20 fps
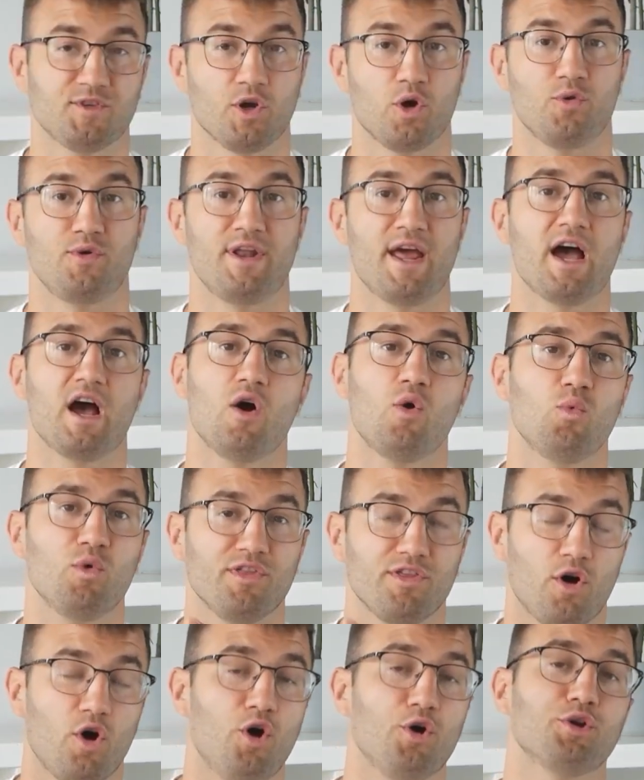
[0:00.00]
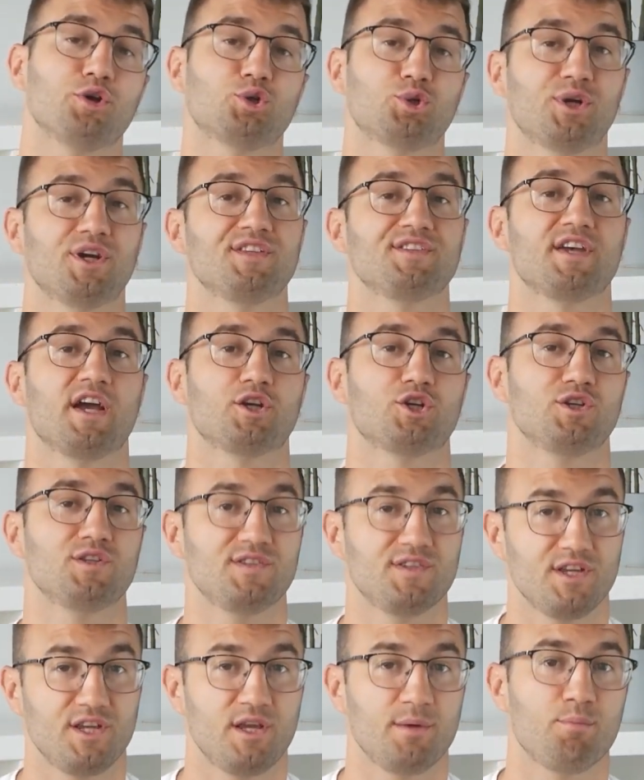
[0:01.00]
So now with all your
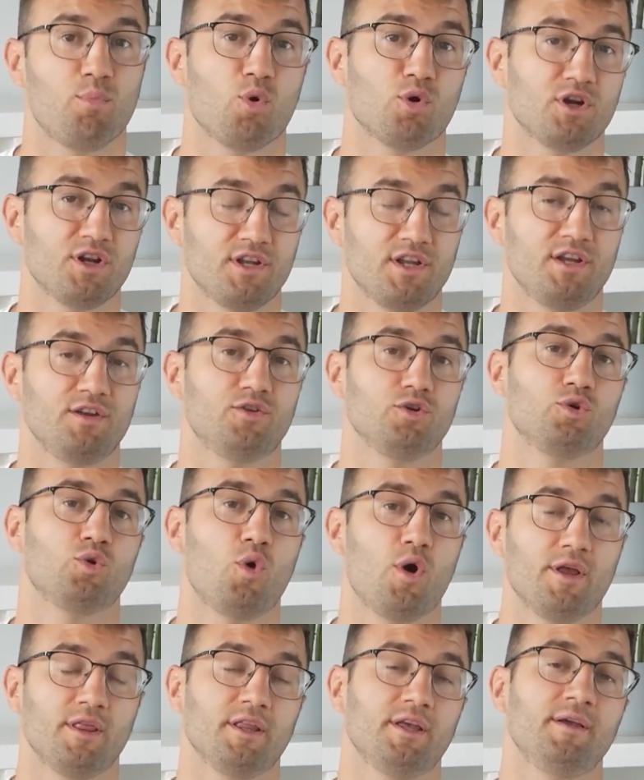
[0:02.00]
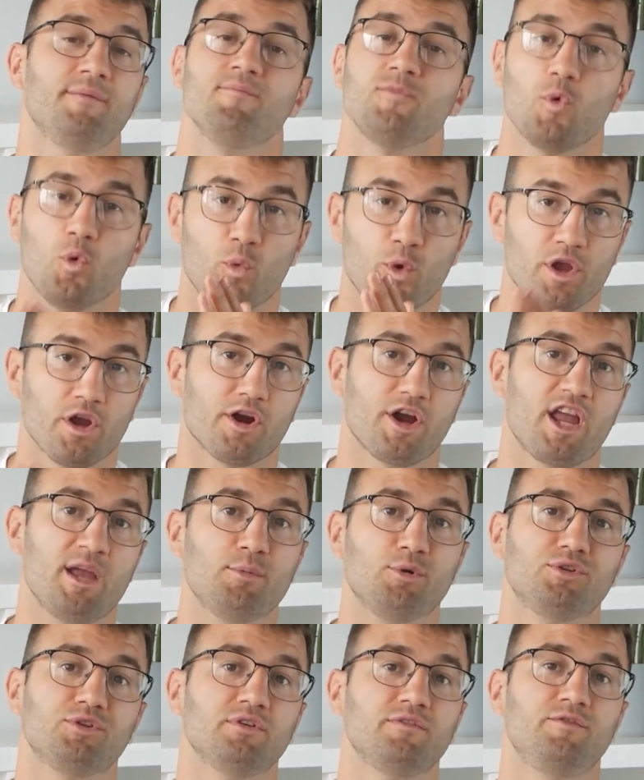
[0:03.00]
transactions imported into Koinly, we are
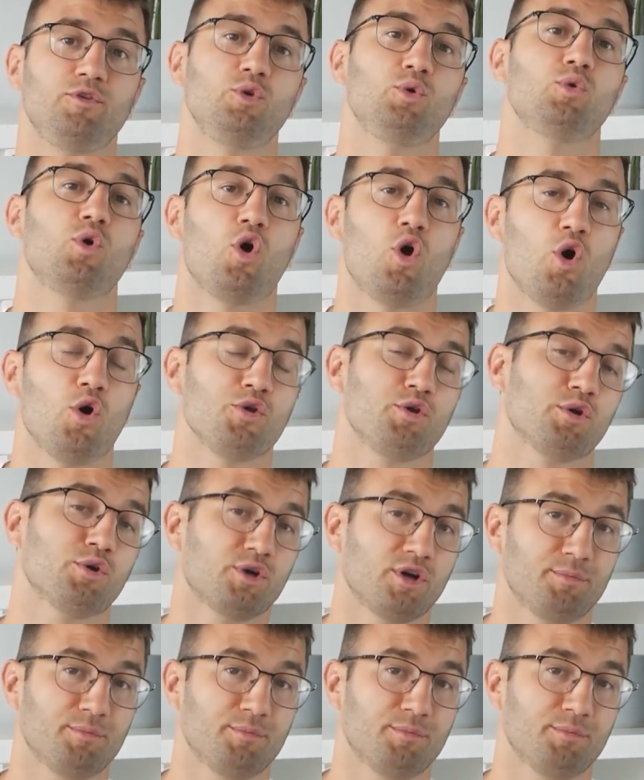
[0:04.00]
able to view all your